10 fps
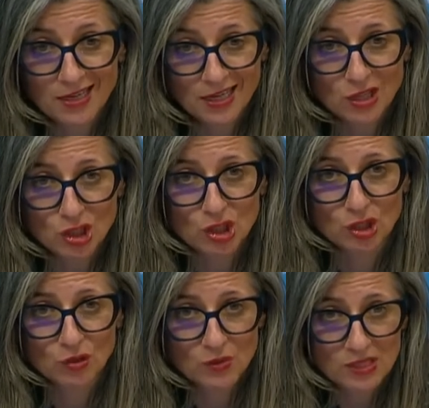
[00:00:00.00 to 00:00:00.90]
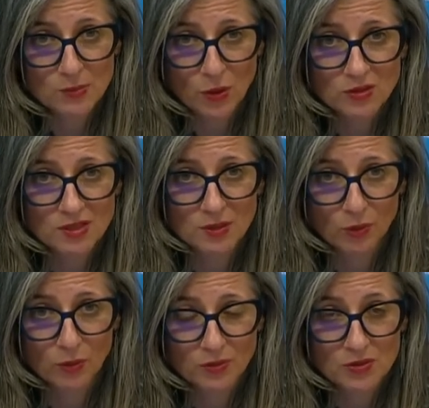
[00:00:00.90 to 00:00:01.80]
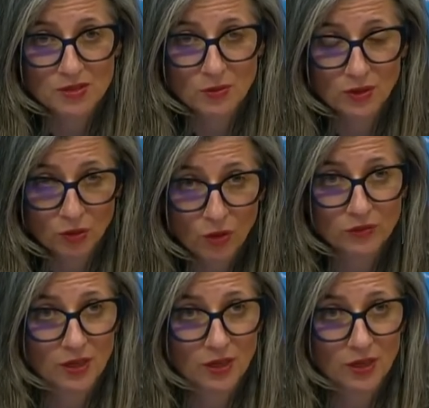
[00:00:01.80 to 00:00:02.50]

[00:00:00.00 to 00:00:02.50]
nation responsible, because they were not.